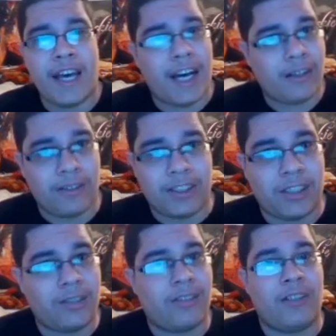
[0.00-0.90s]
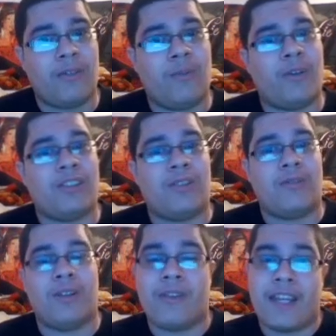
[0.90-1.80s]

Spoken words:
I don't see her leaving whatsoever.